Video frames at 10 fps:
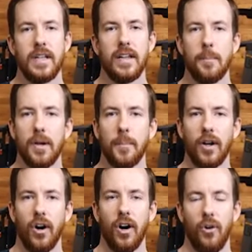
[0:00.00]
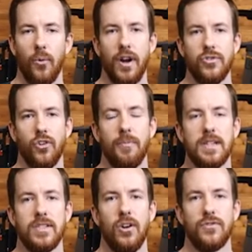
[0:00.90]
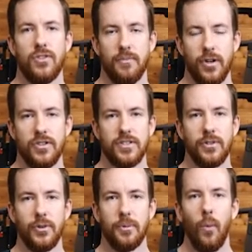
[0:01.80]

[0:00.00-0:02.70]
and get me to my car where I drove myself to the emergency room.